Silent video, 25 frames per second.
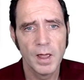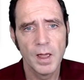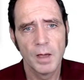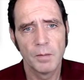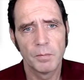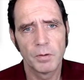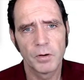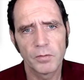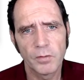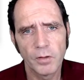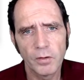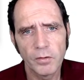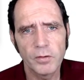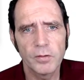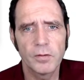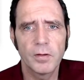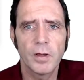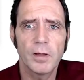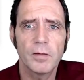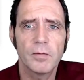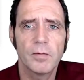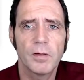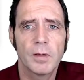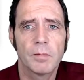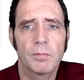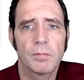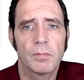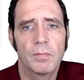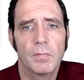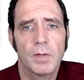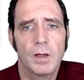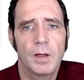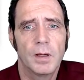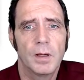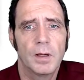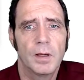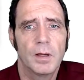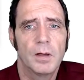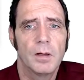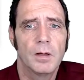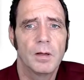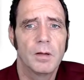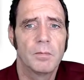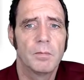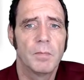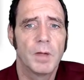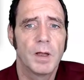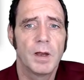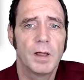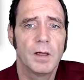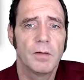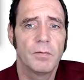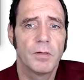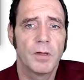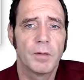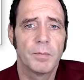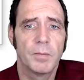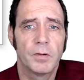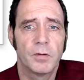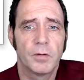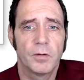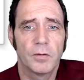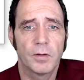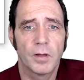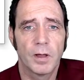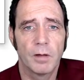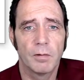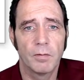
But it's not detecting many of the images here.